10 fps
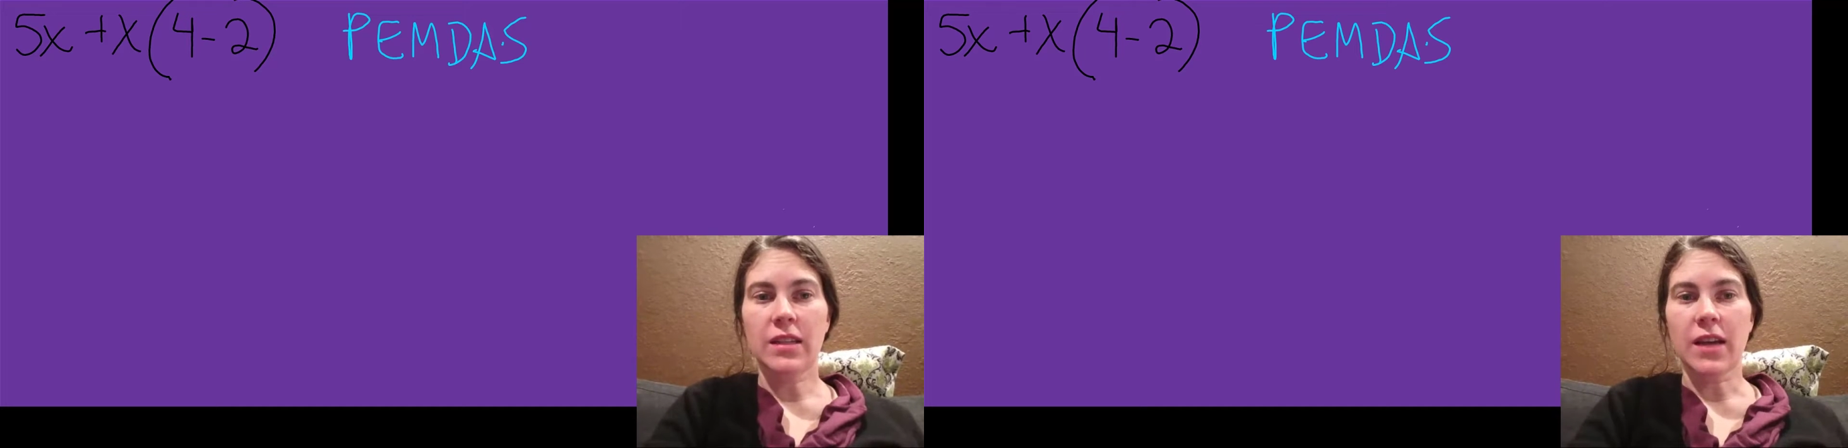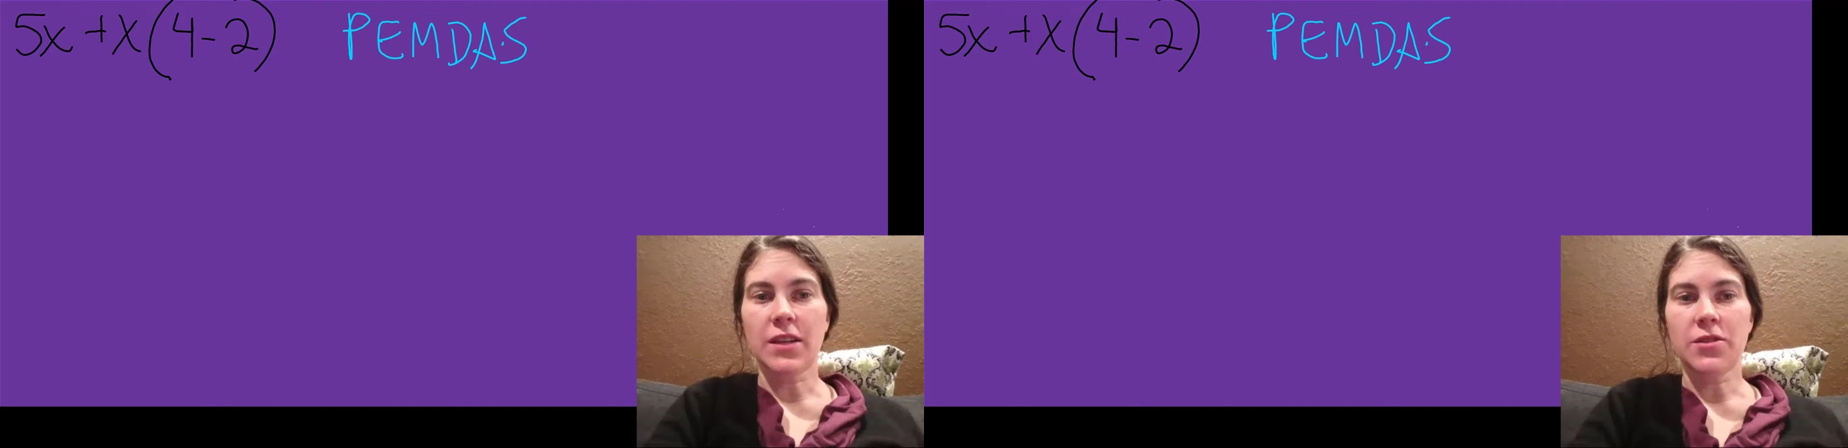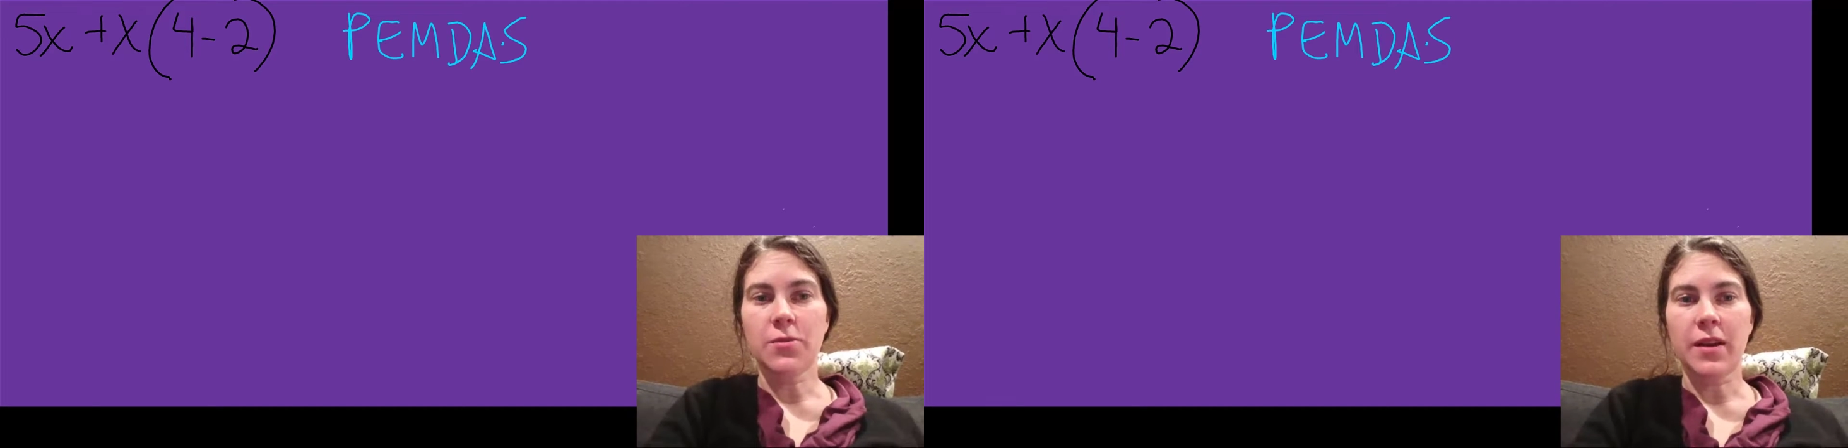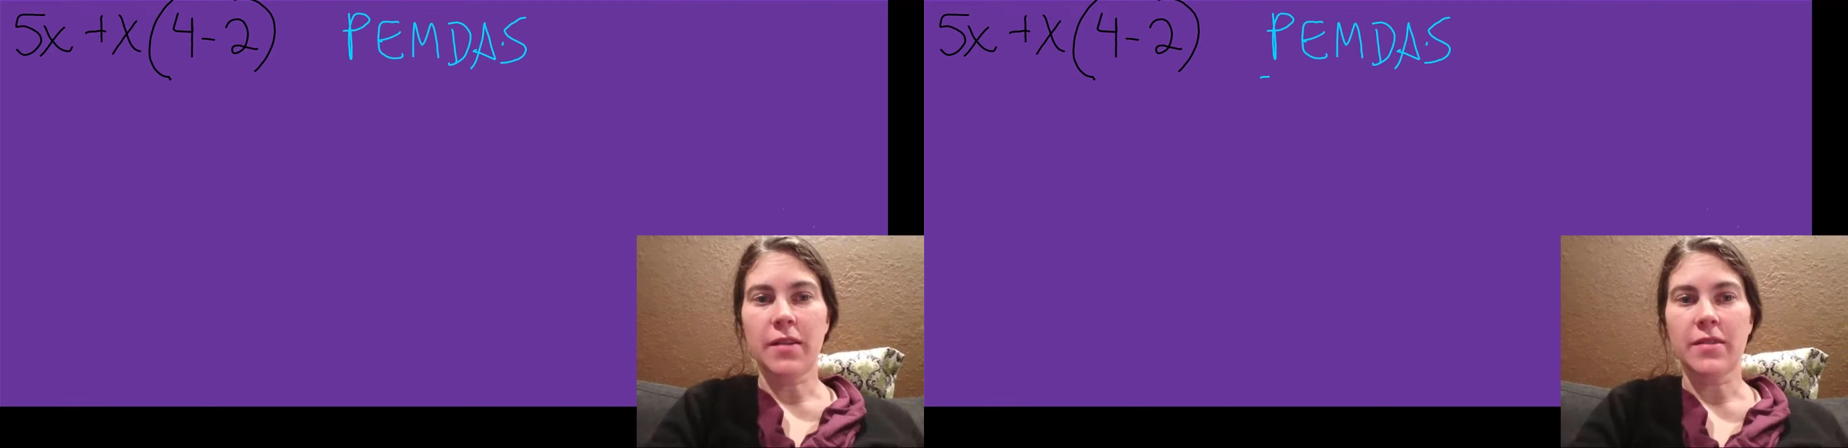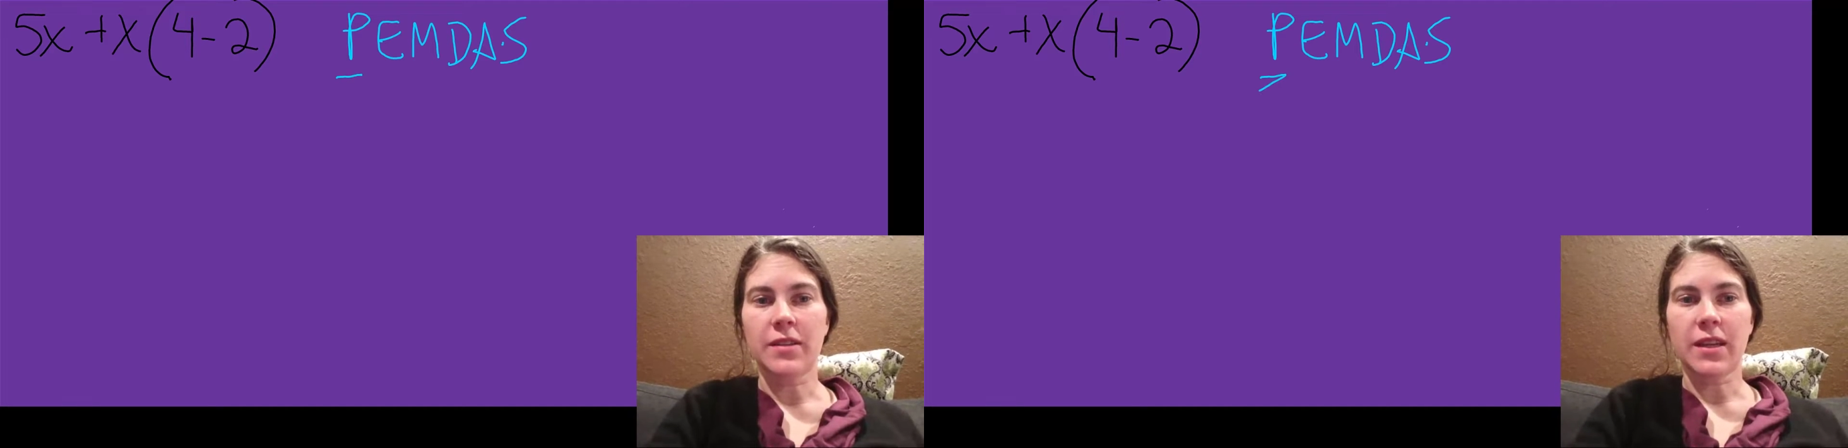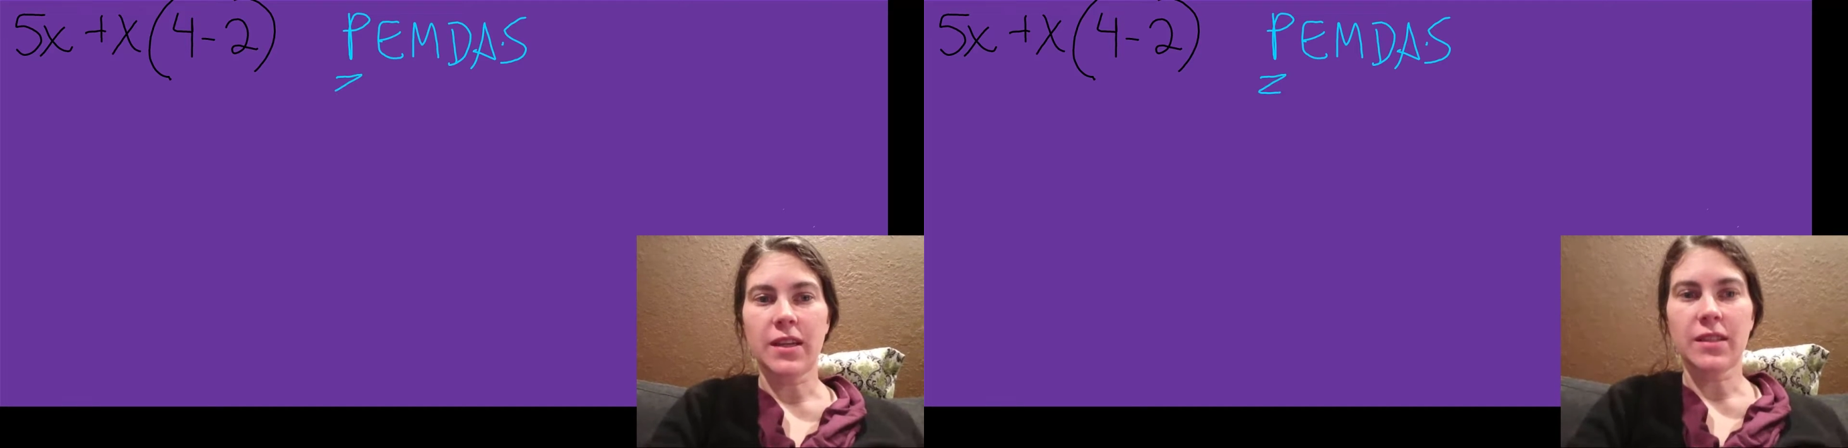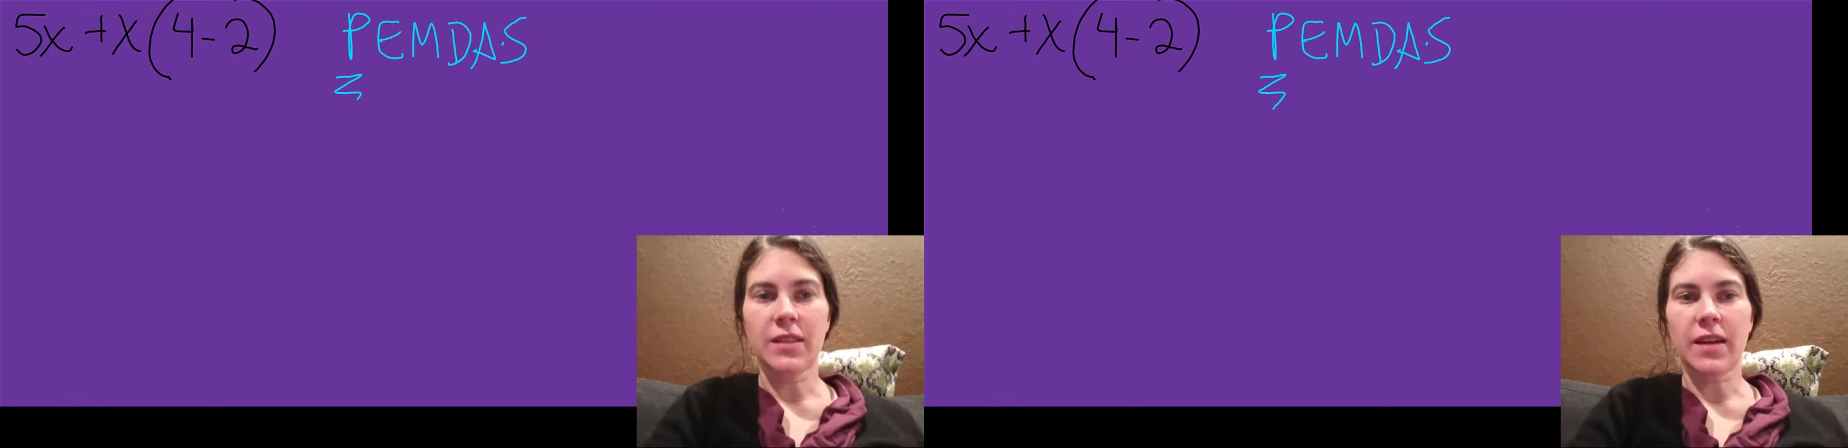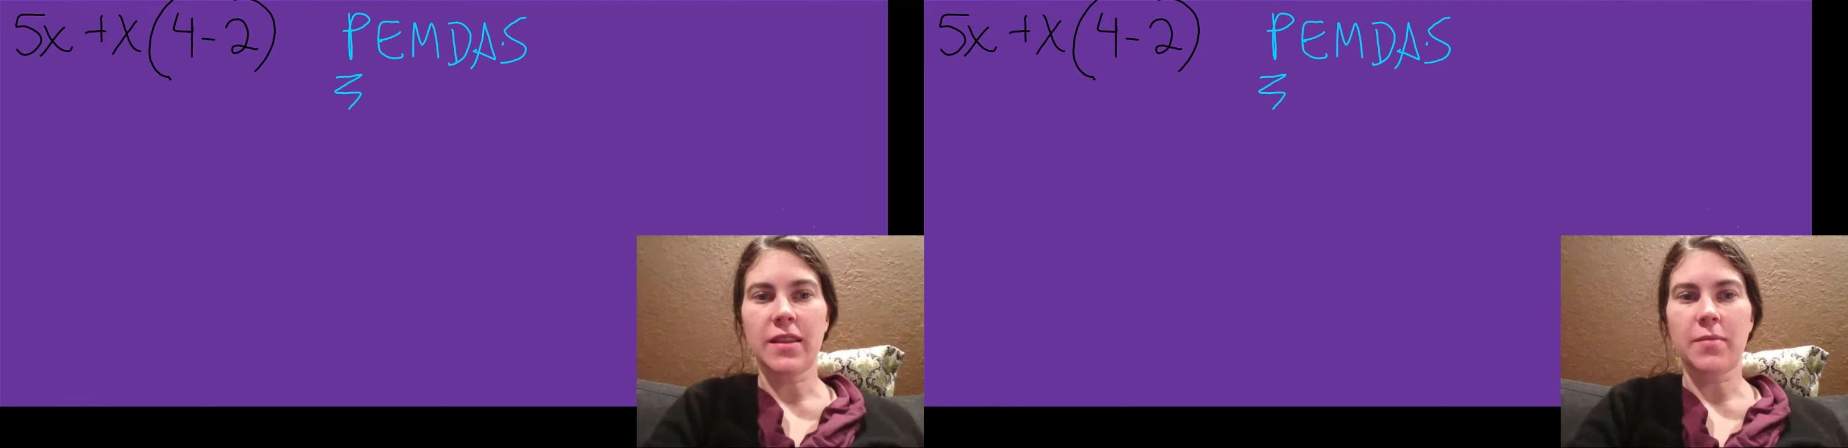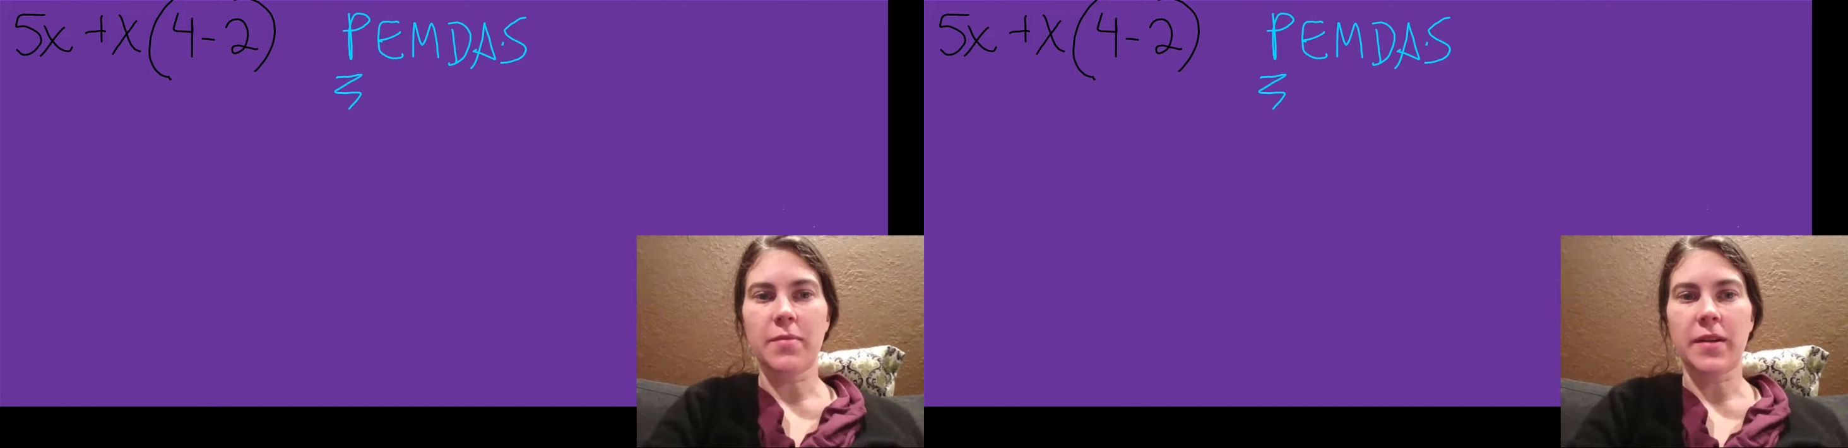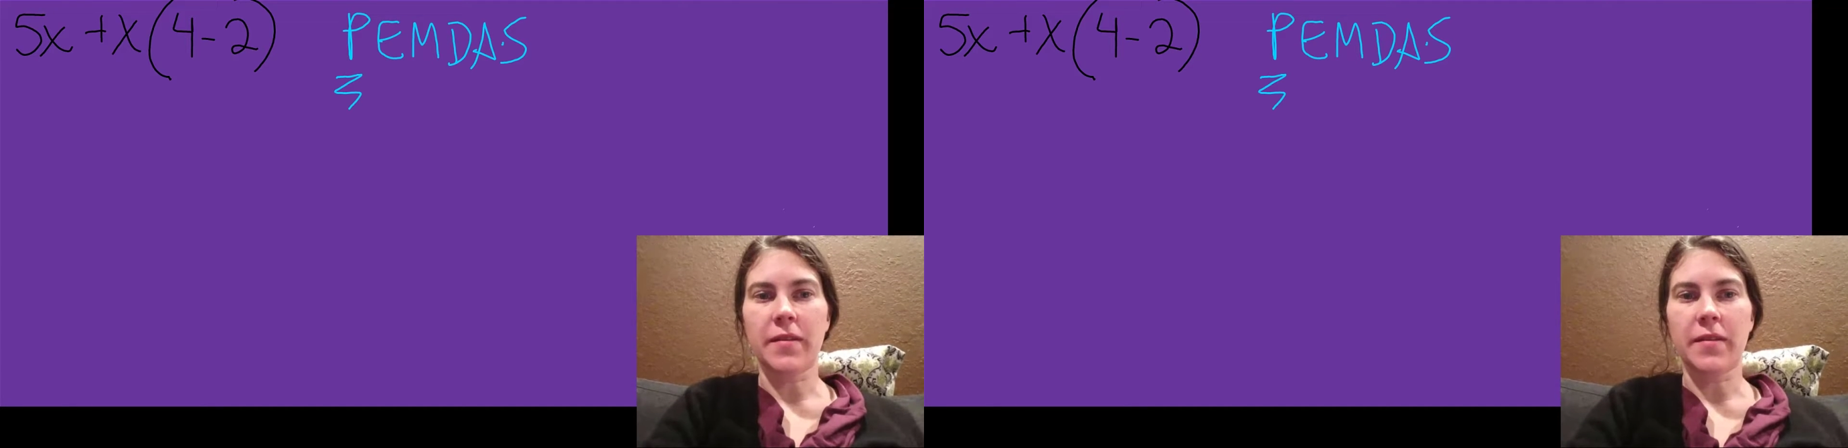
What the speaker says: is I do whatever's inside the